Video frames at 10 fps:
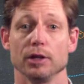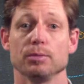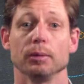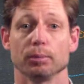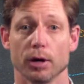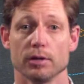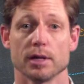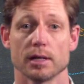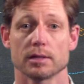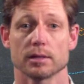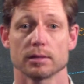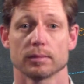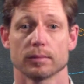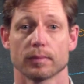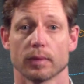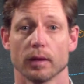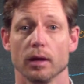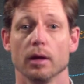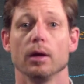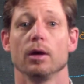using management processes.
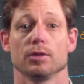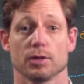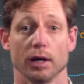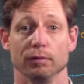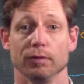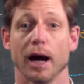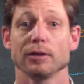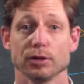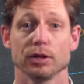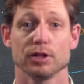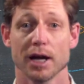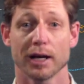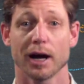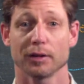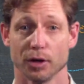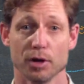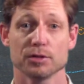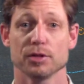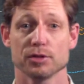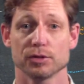So I'd invite you to check
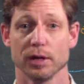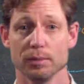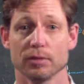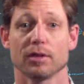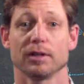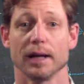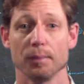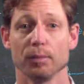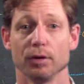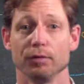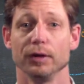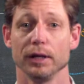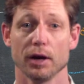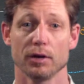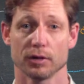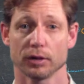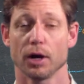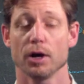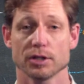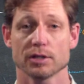out those two streams. There's a number of
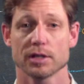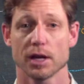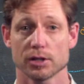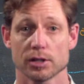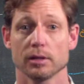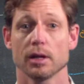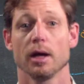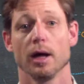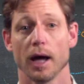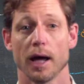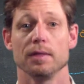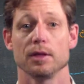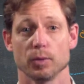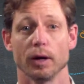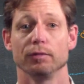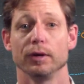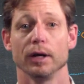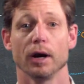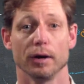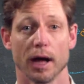videos on the coaching session, and
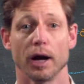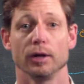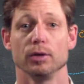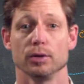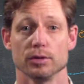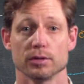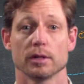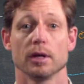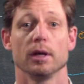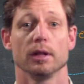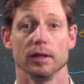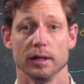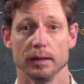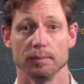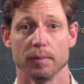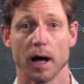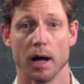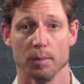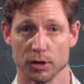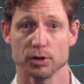there's one video on how to use
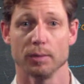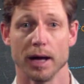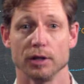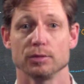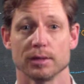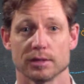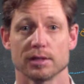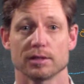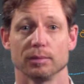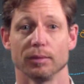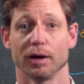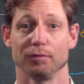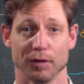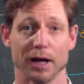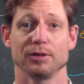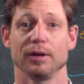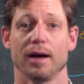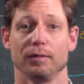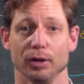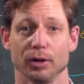the issue management system. I
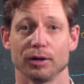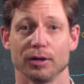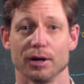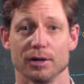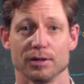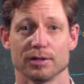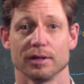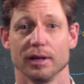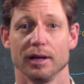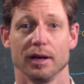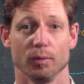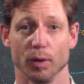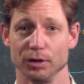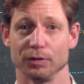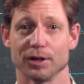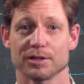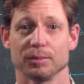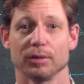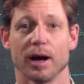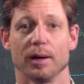invite you to have a look at those
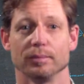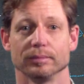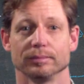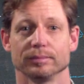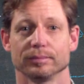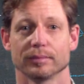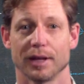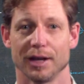when you've got some time.